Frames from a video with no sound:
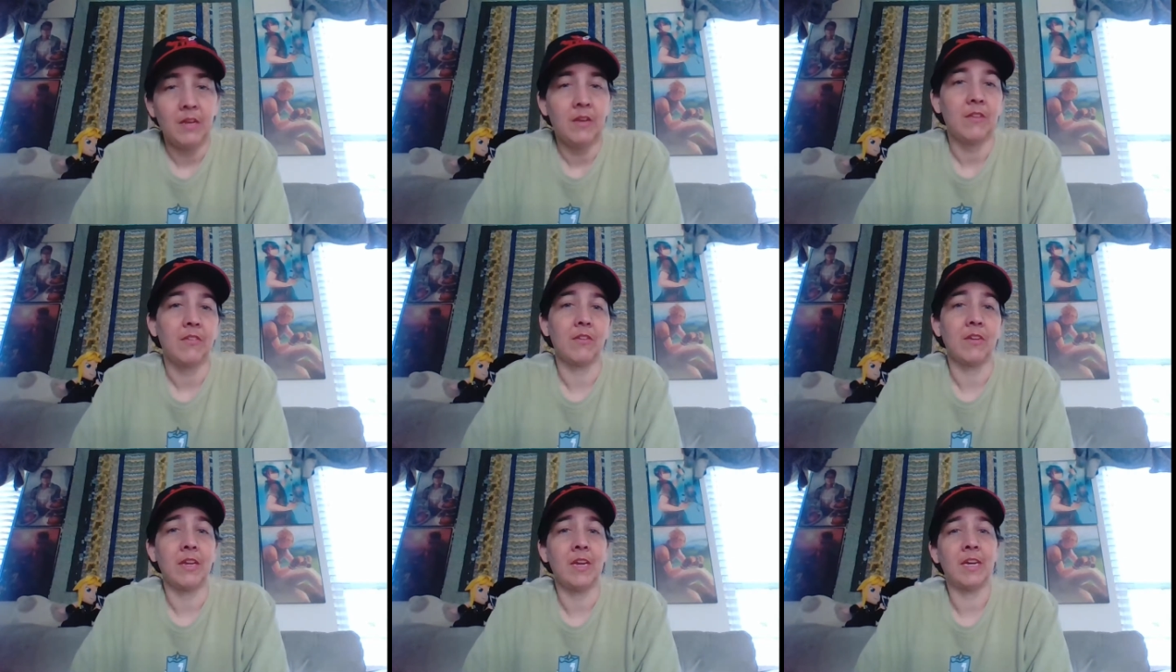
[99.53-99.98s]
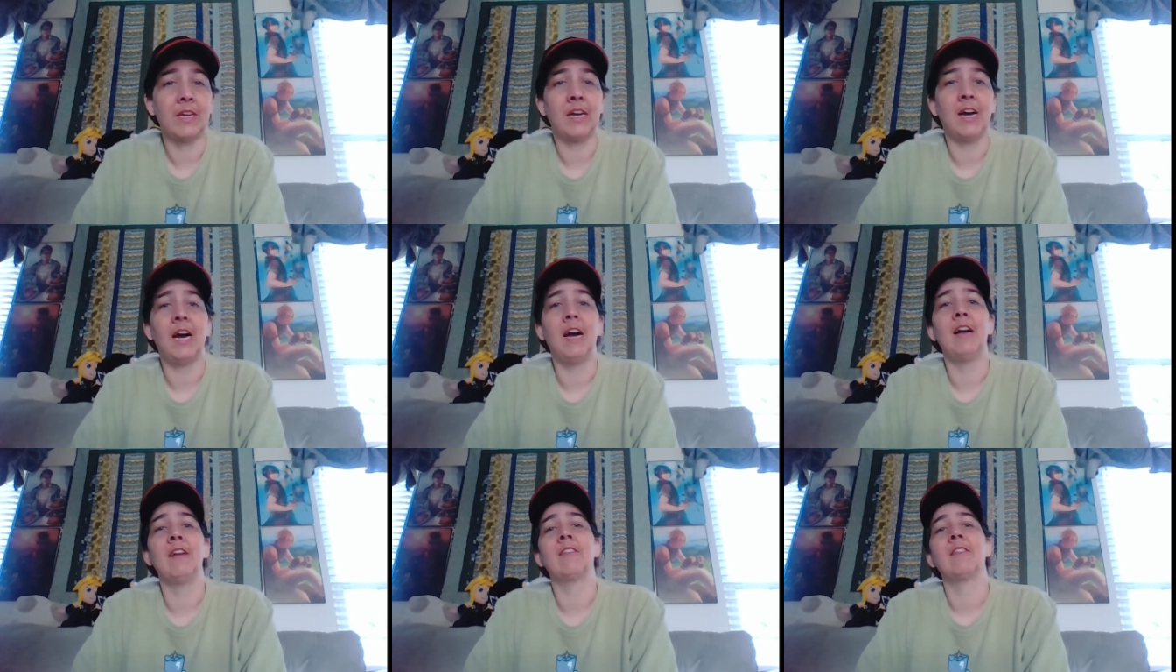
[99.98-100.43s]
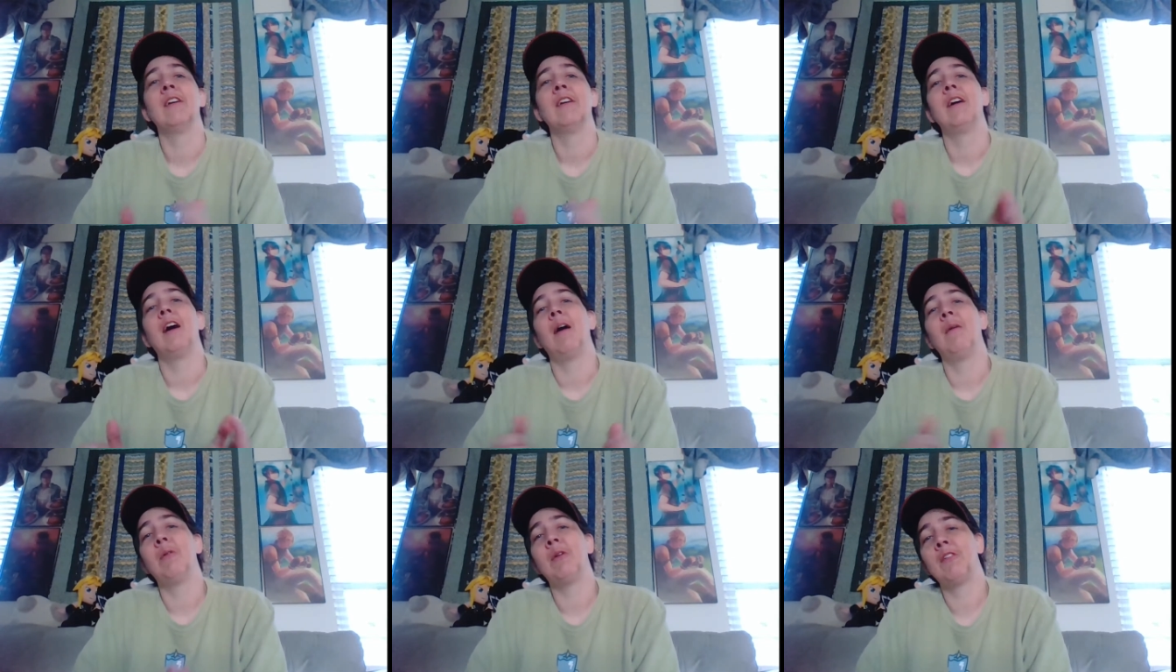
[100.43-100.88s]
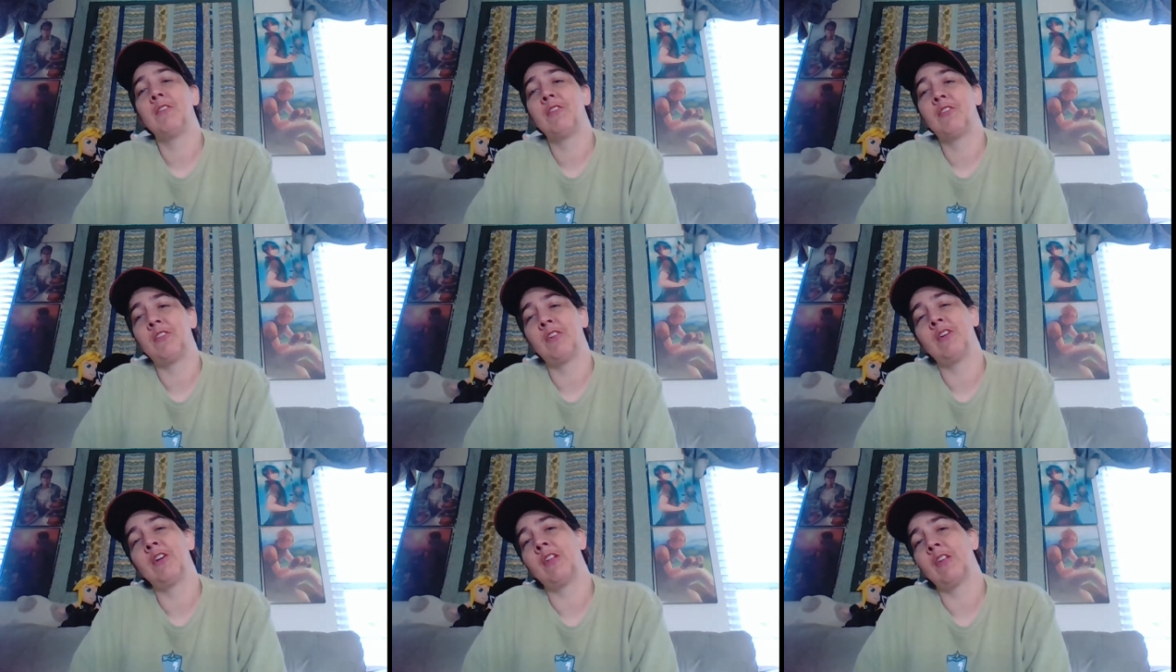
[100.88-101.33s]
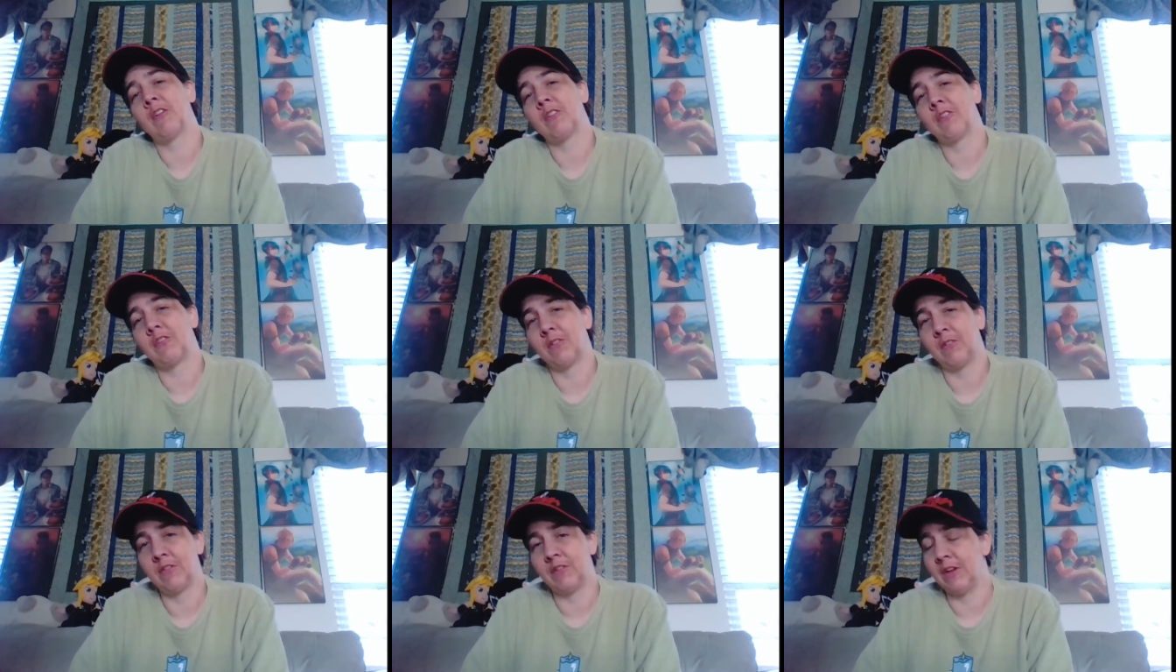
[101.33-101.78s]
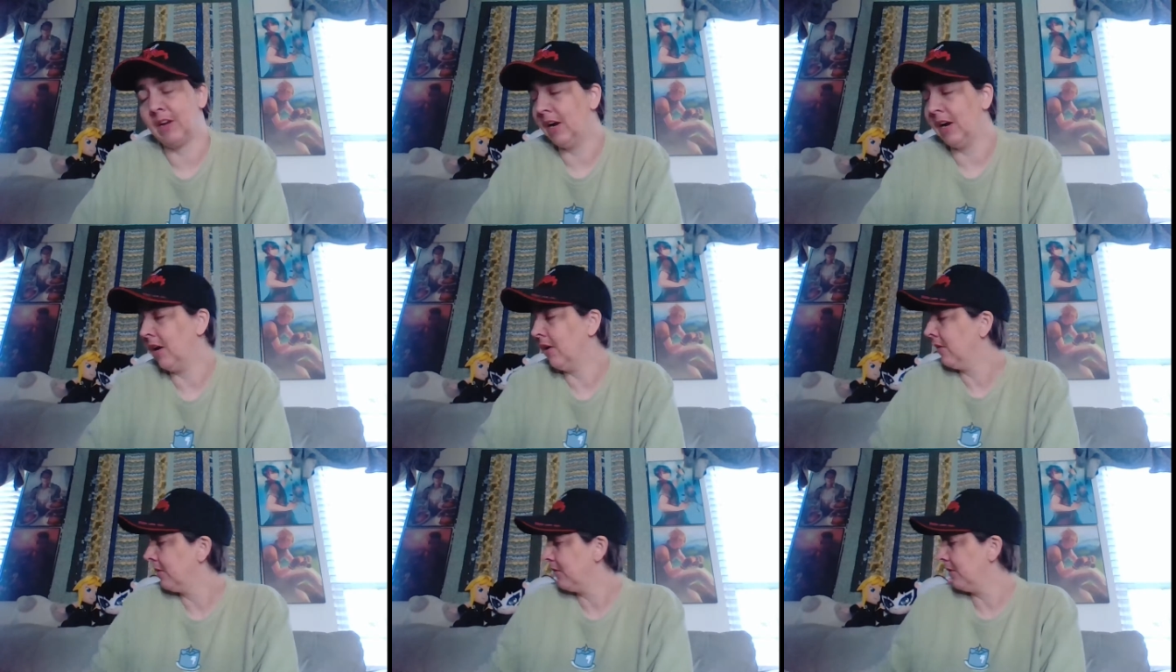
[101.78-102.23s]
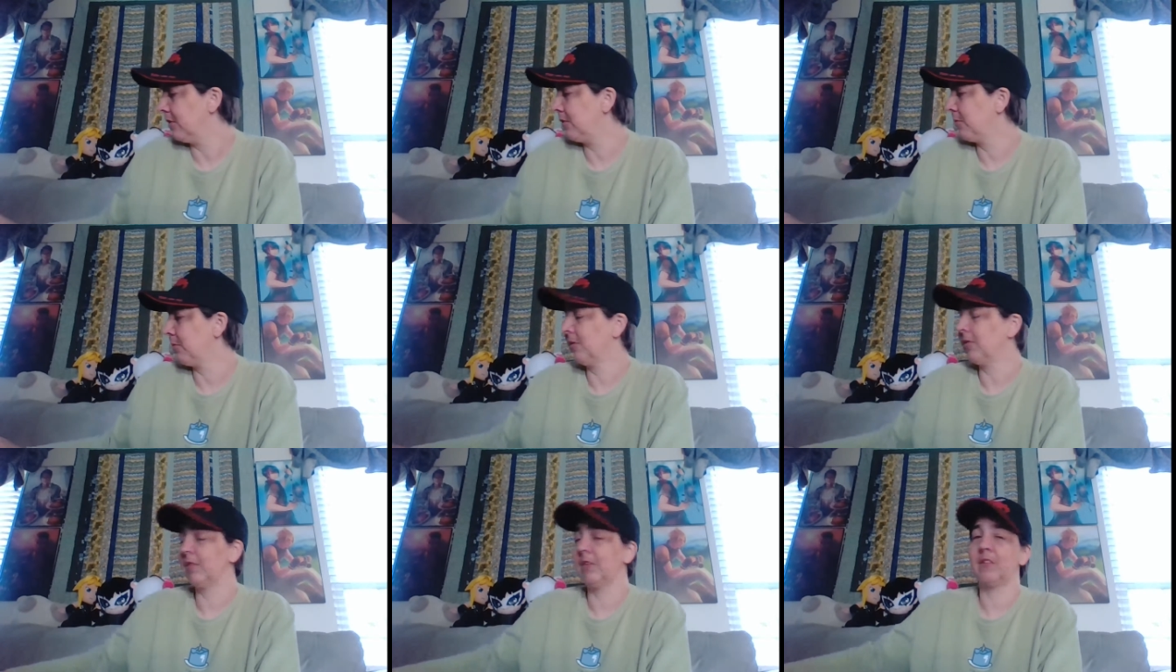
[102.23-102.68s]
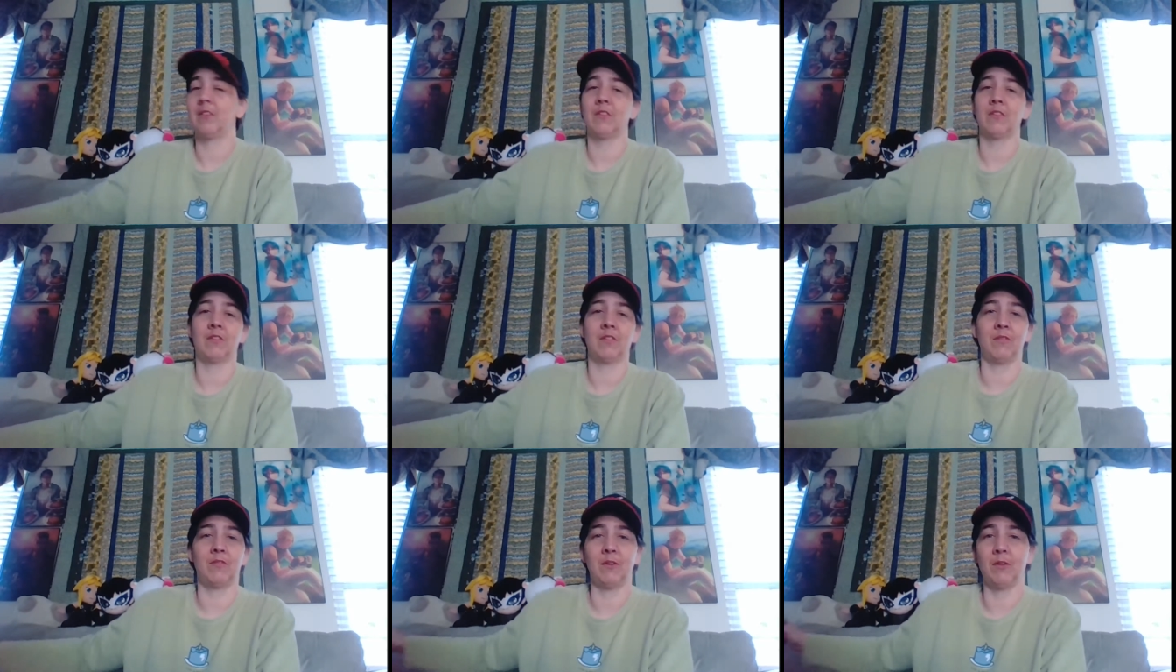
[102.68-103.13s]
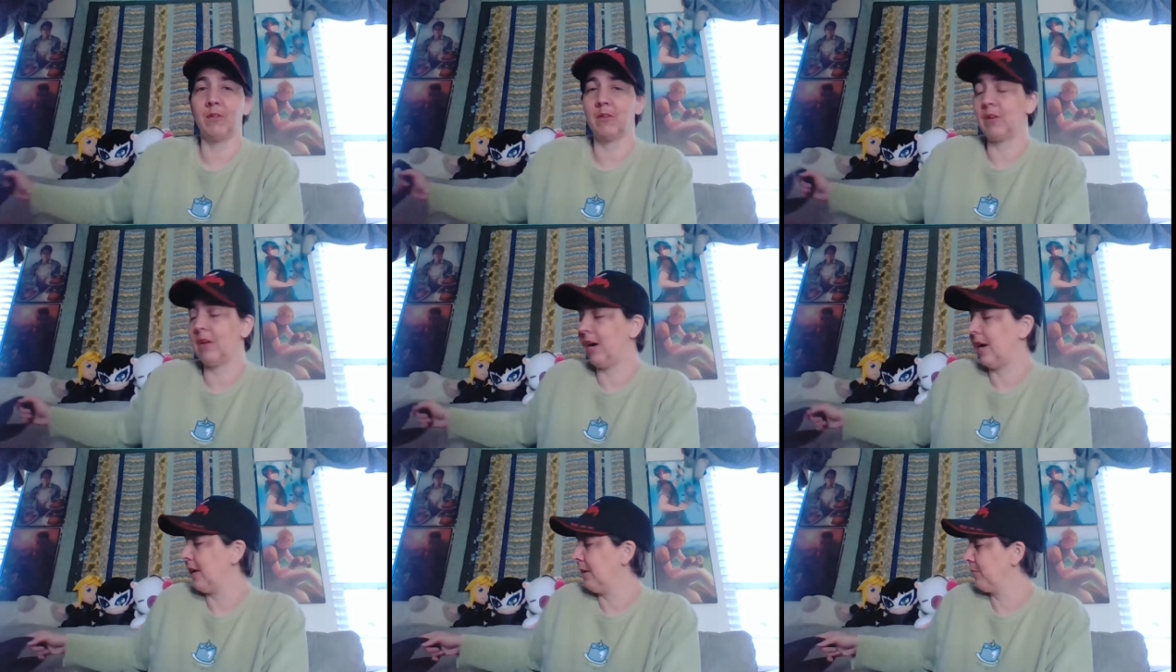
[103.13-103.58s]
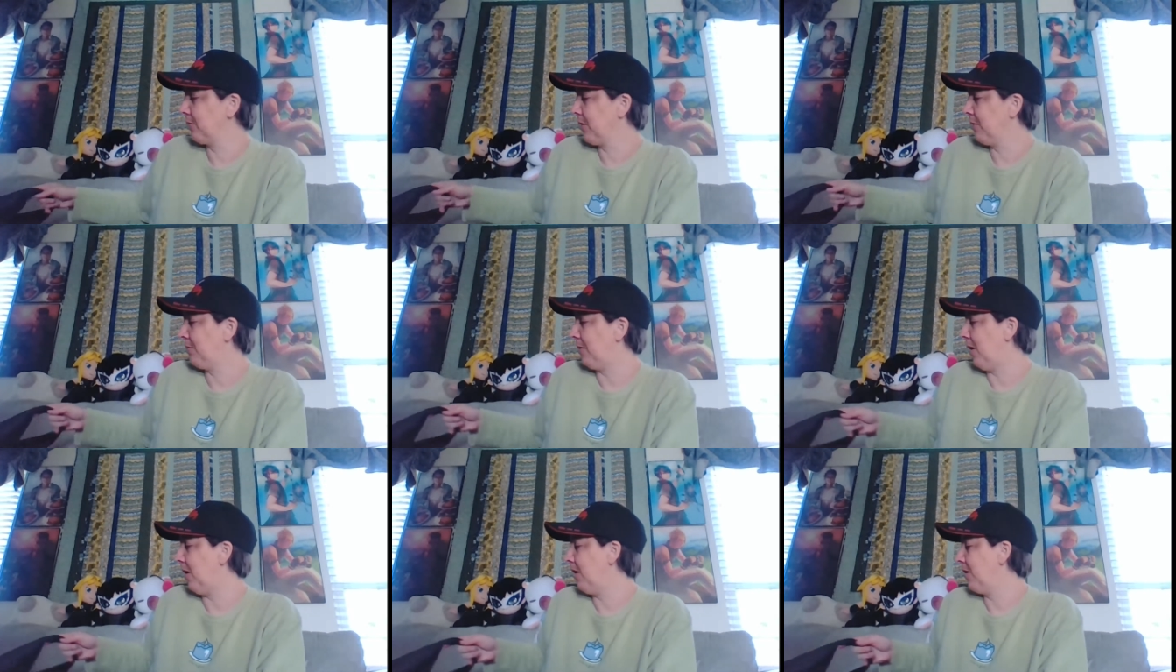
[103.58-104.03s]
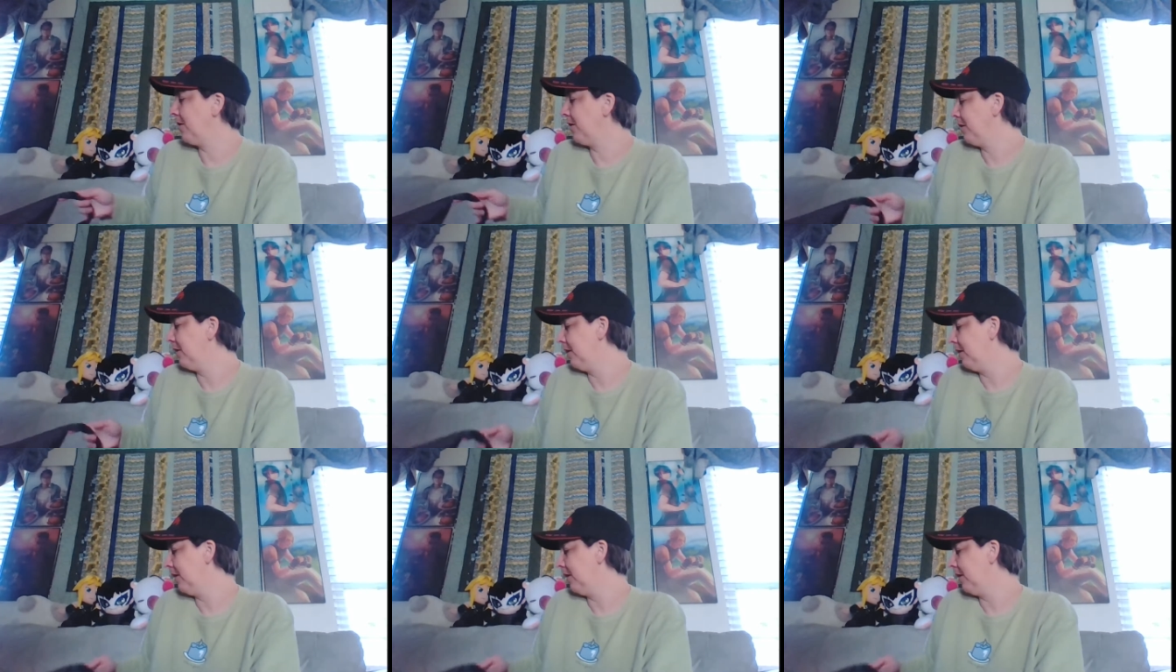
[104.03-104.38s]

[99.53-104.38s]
so yeah guys, I wanted to show you a little show and tell. This is a few little items I bought.